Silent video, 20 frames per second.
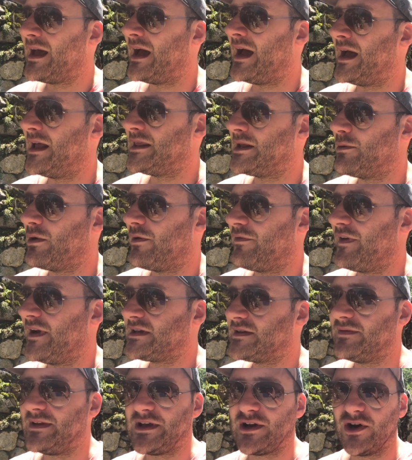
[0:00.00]
And they were
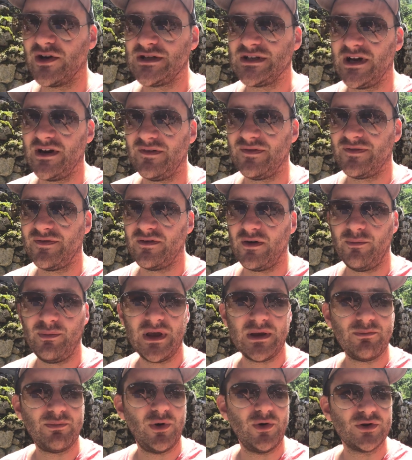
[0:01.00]
effectively cut off for a
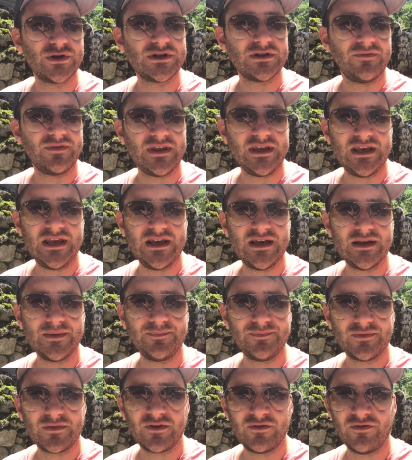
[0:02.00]
big portion of the year
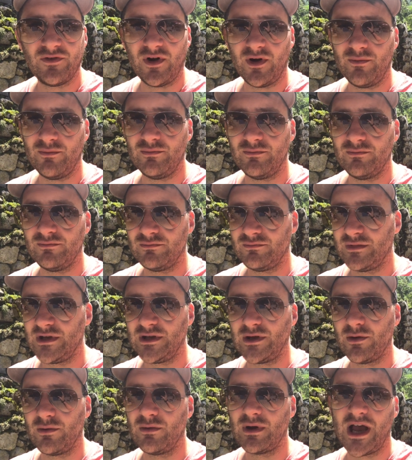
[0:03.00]
from, you
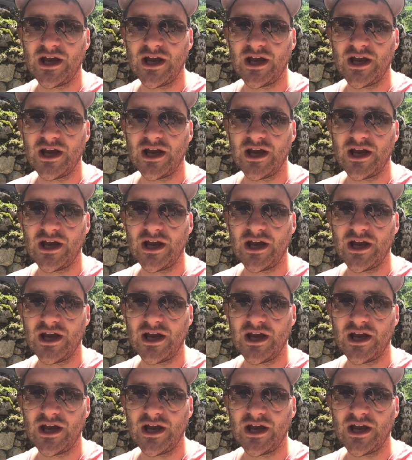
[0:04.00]
know,